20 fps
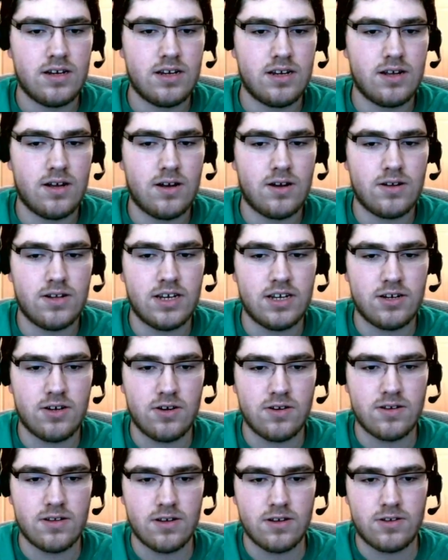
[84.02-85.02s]
oh, this
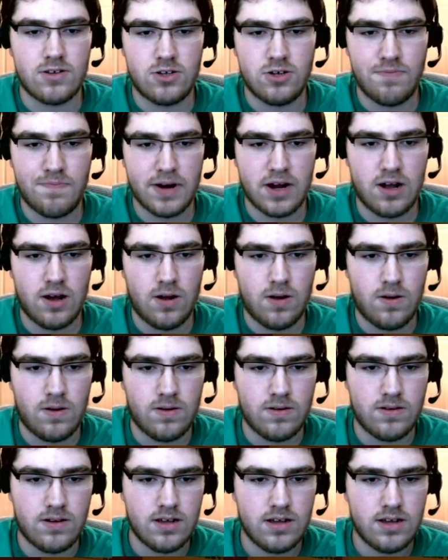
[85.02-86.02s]
looks super
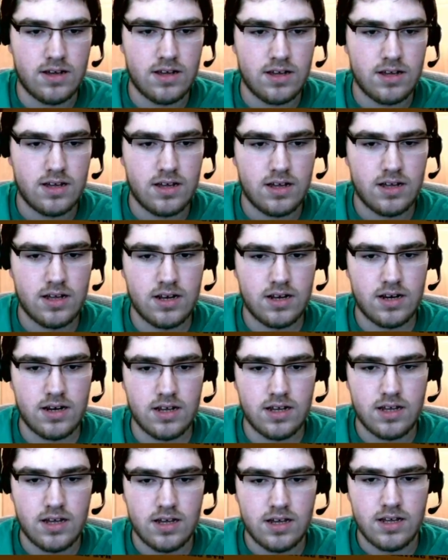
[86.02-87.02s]
cold. Ah! And the,
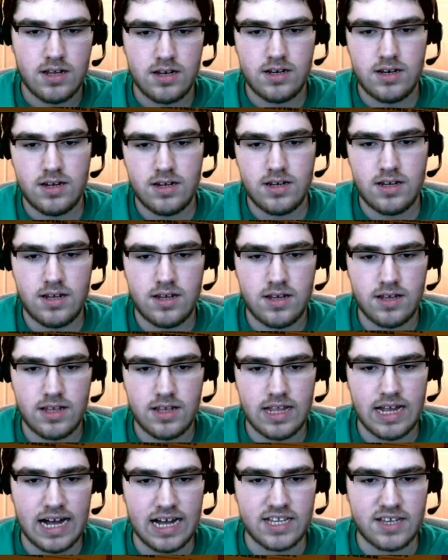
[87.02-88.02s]
uh, the
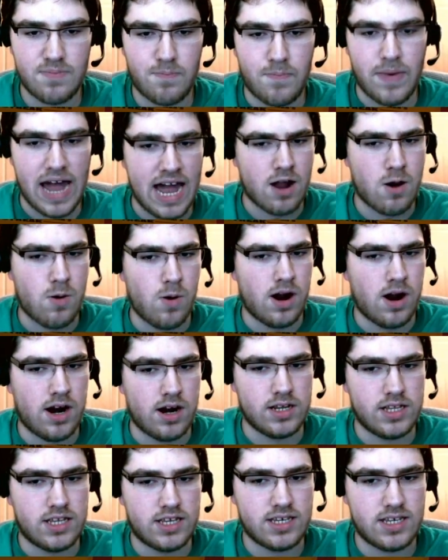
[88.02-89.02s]
that's
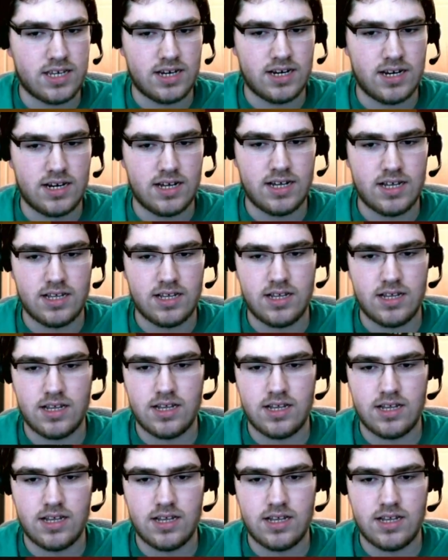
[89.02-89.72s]
backwards. And uh,